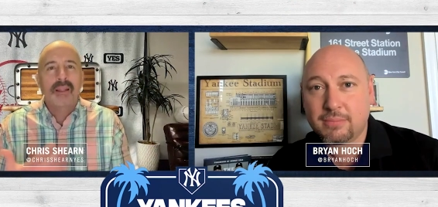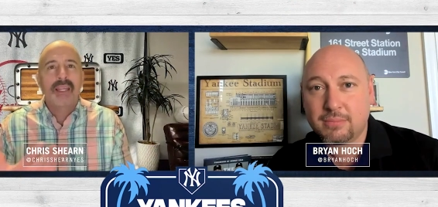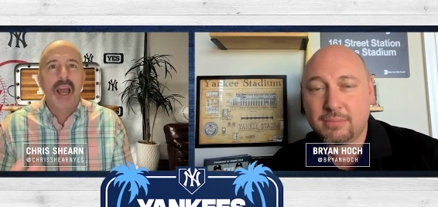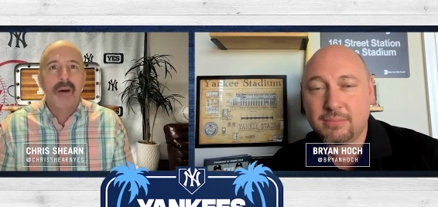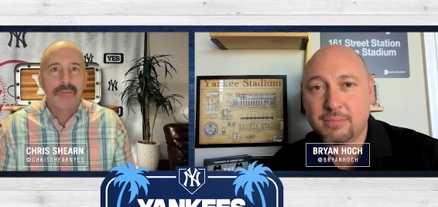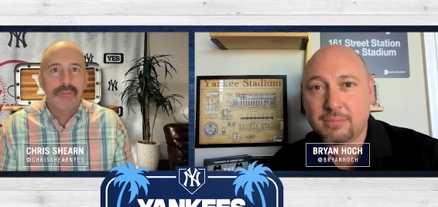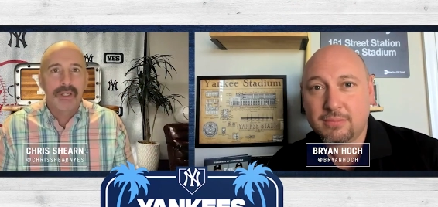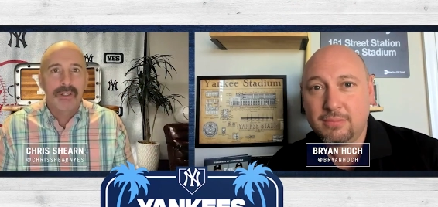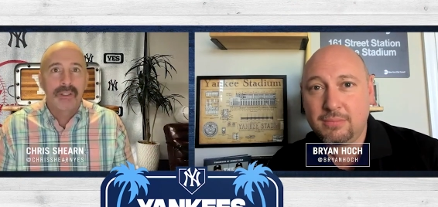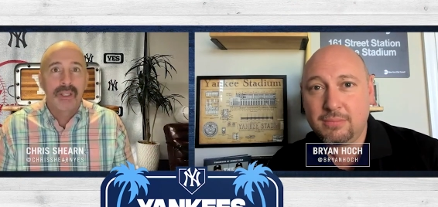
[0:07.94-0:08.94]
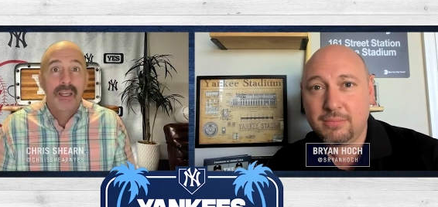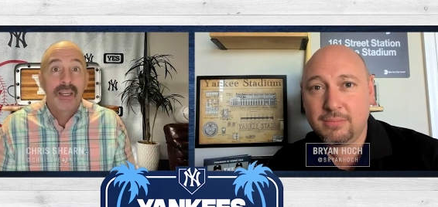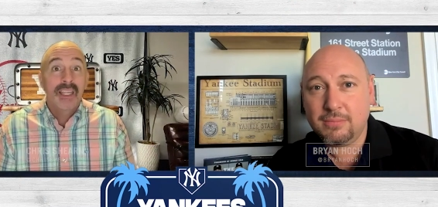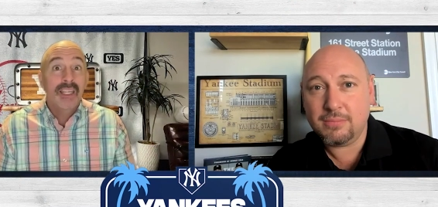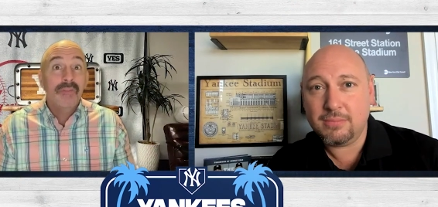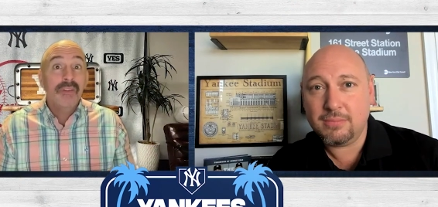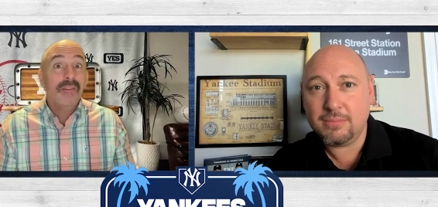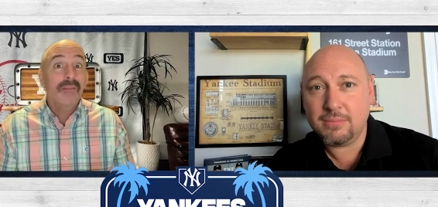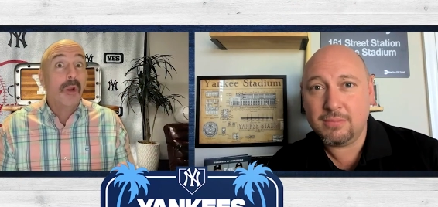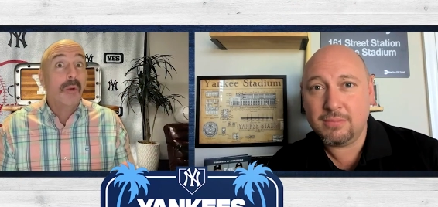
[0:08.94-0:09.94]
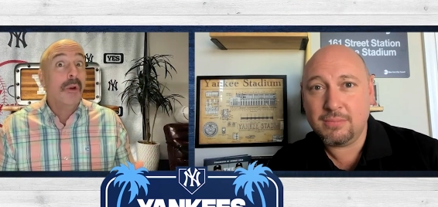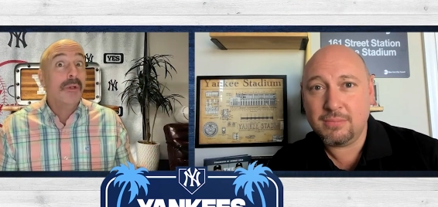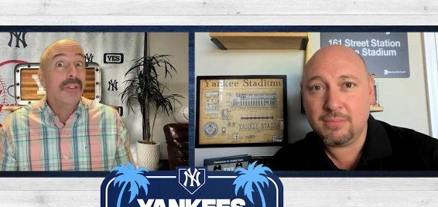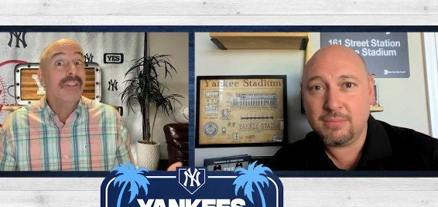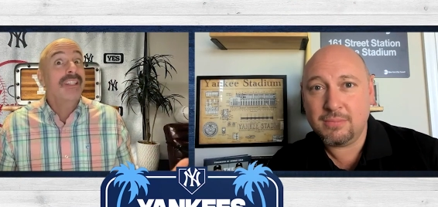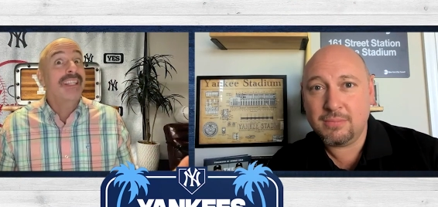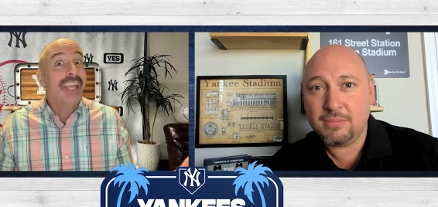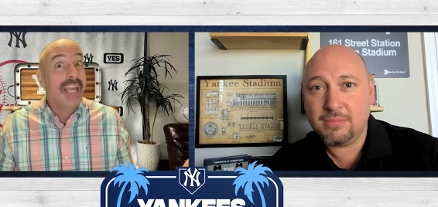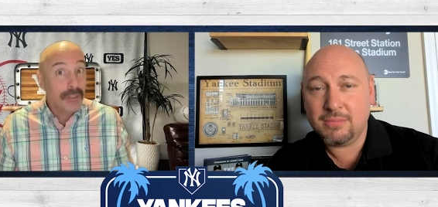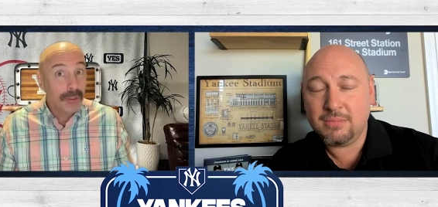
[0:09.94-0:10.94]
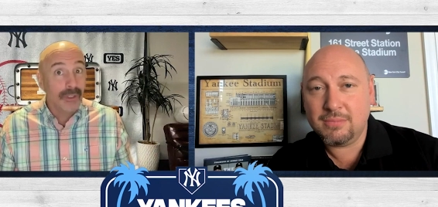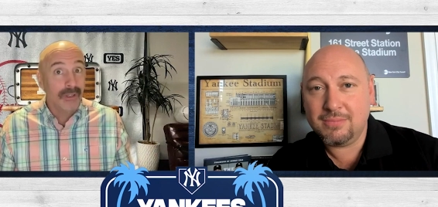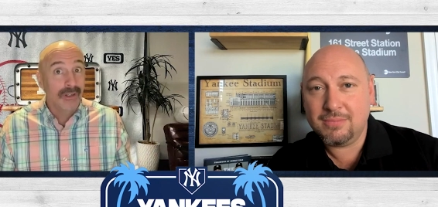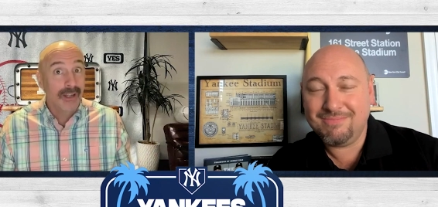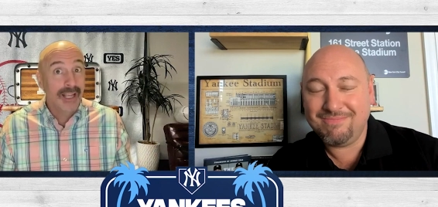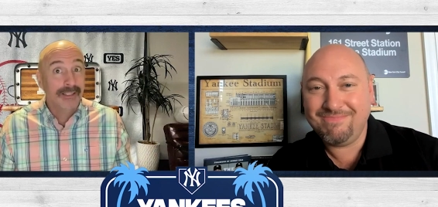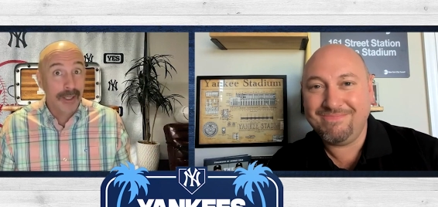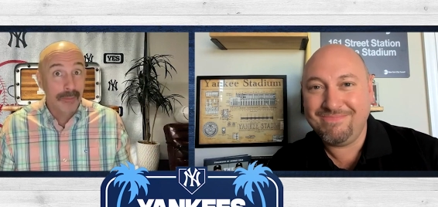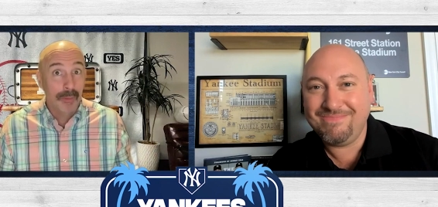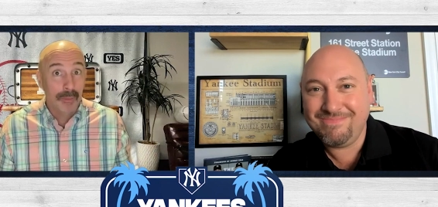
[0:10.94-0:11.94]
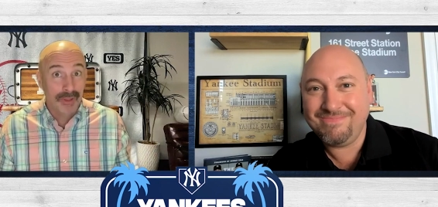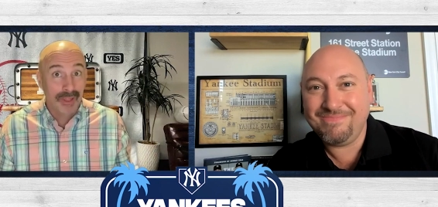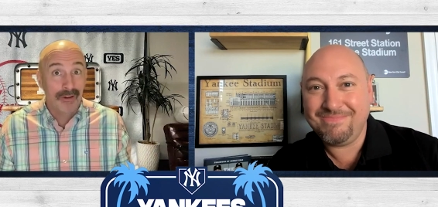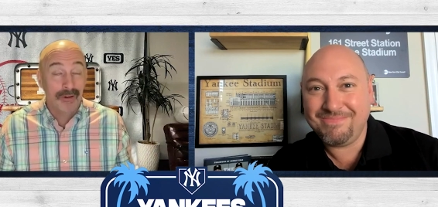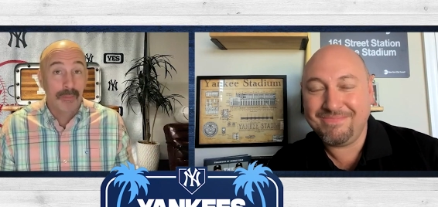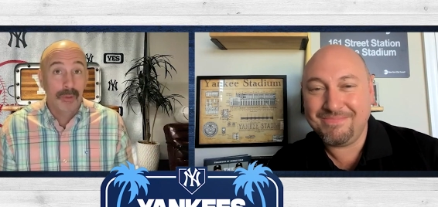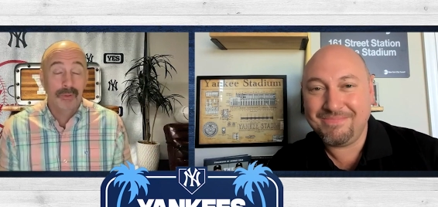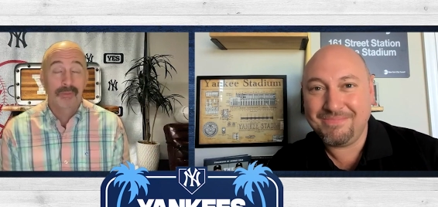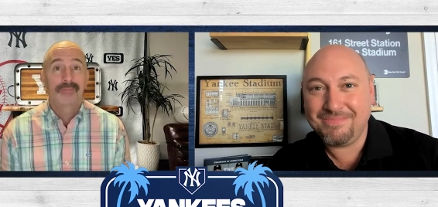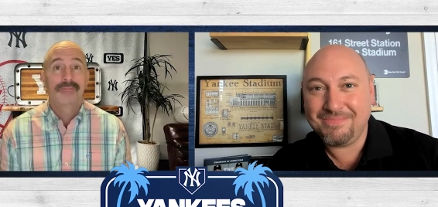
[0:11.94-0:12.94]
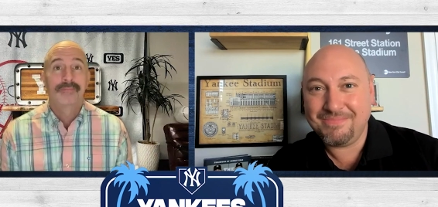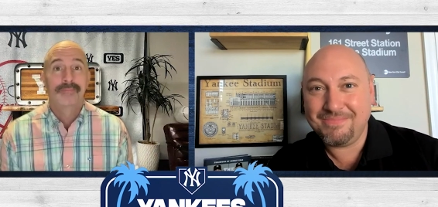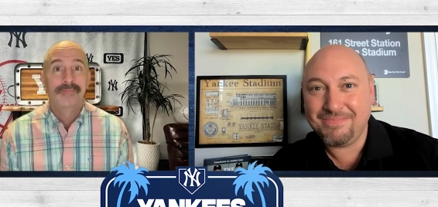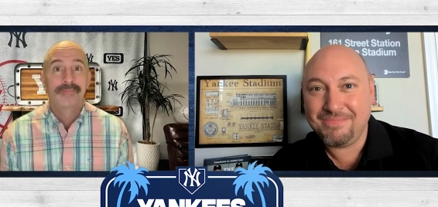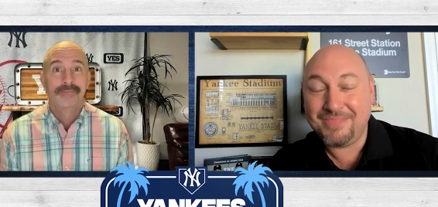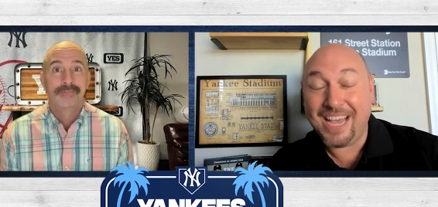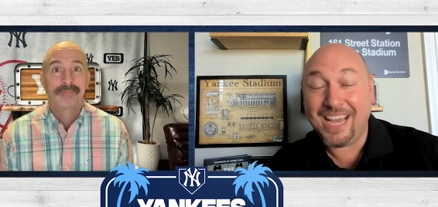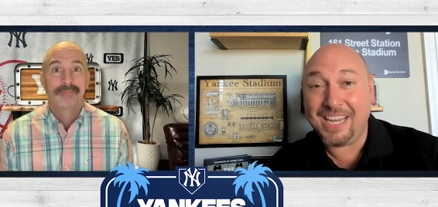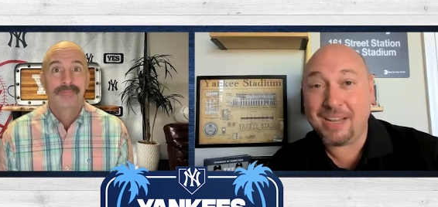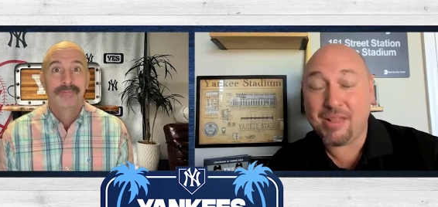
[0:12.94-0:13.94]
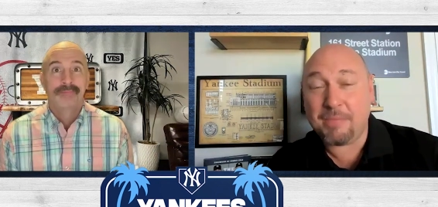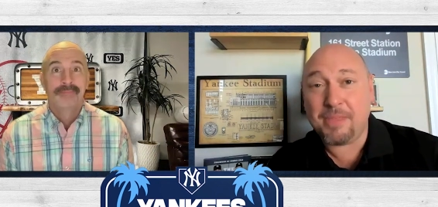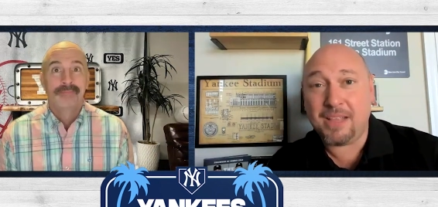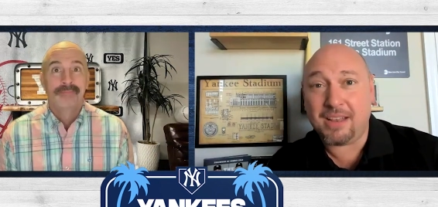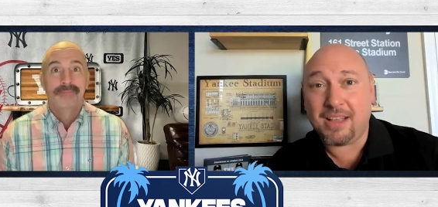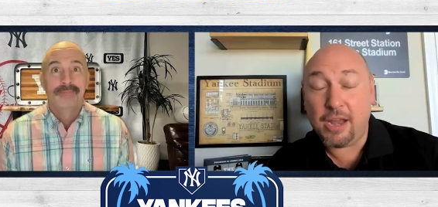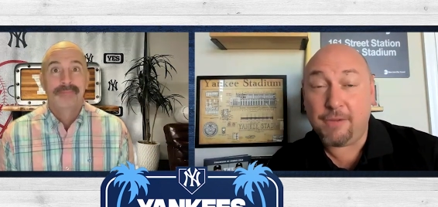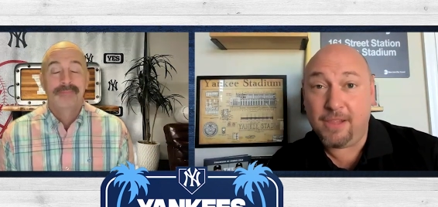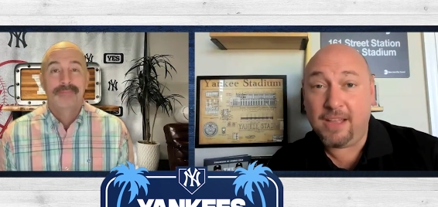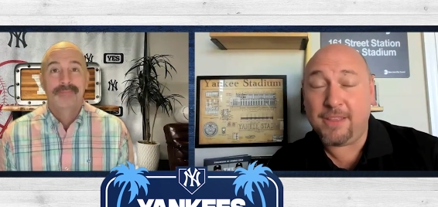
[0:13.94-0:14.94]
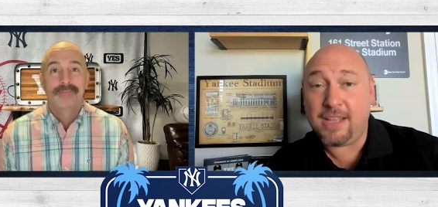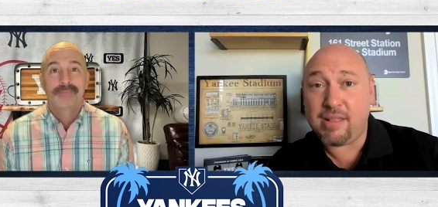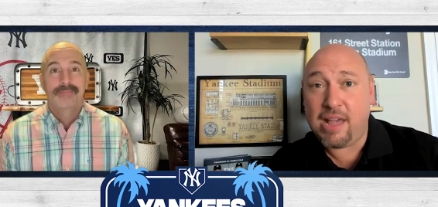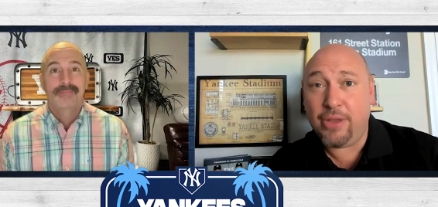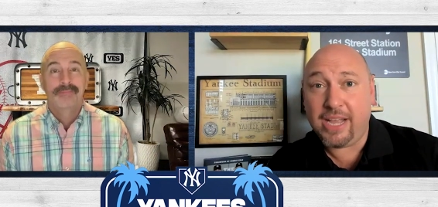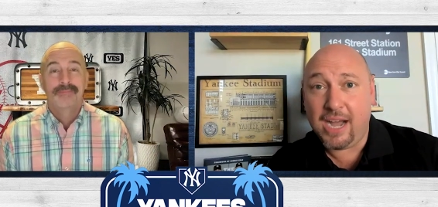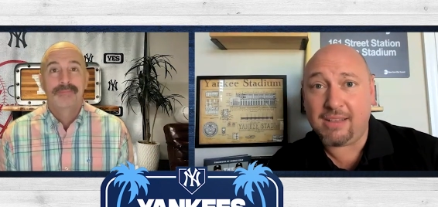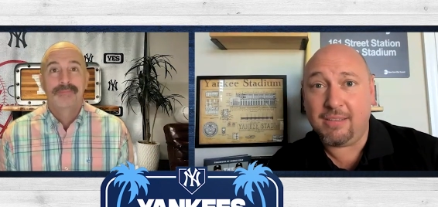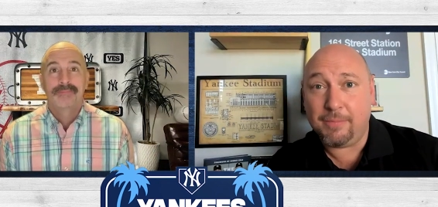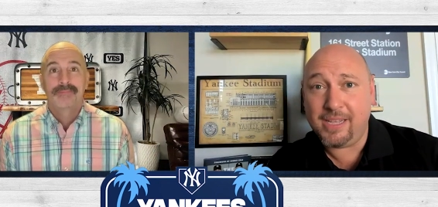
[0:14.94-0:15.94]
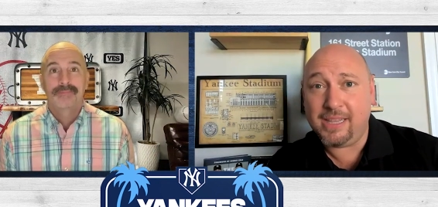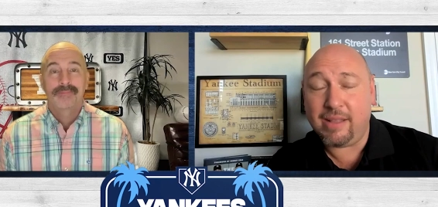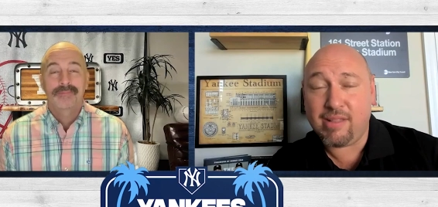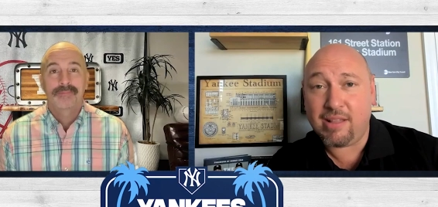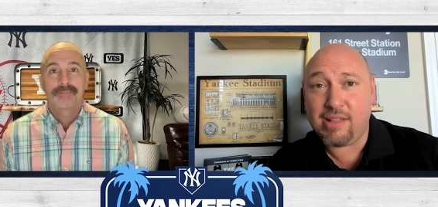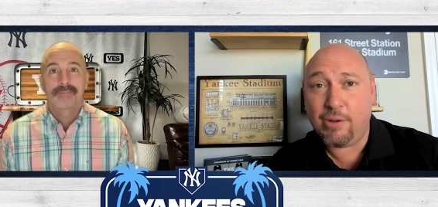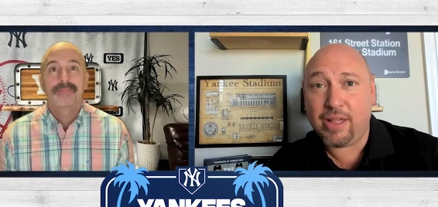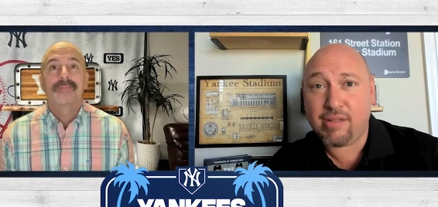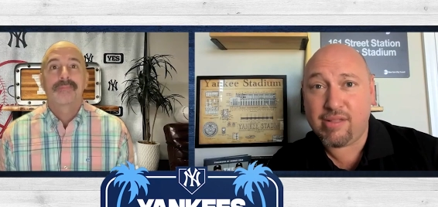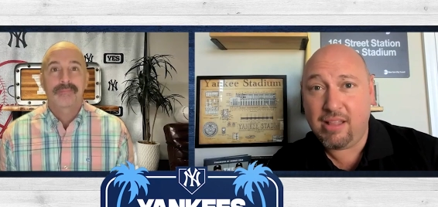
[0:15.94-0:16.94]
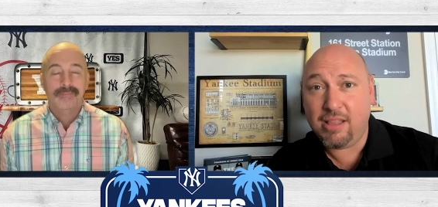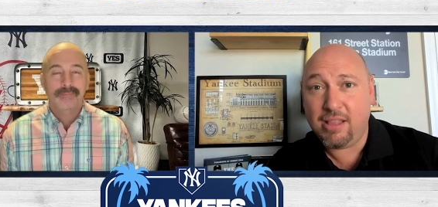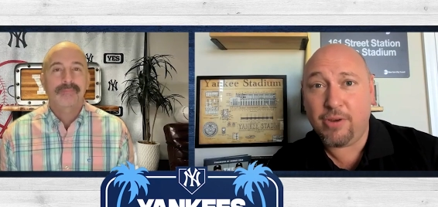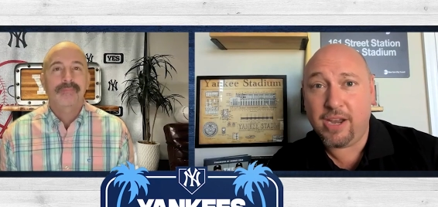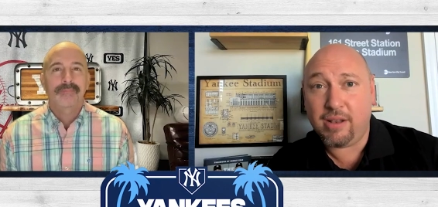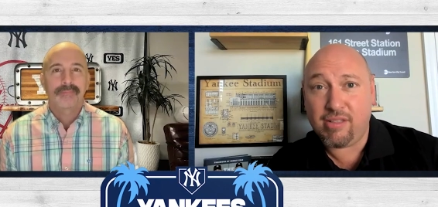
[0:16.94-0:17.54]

Speaker 1: in the outfield. Even emergency catcher has come up with Aaron Boone. Yeah, and
Speaker 2: it's something
Speaker 1: that
Speaker 2: Kiner-Falefa, that's how he got to the big leagues. That's how he accelerated his